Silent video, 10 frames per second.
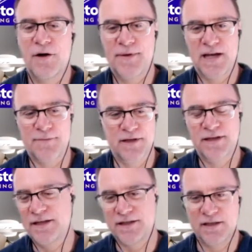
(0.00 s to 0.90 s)
I'll pick up my
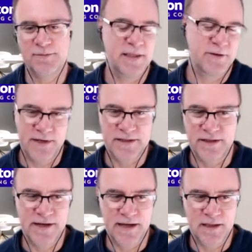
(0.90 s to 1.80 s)
kids and spend the rest of
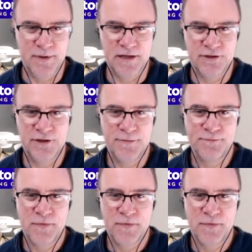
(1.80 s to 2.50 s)
the day at the beach.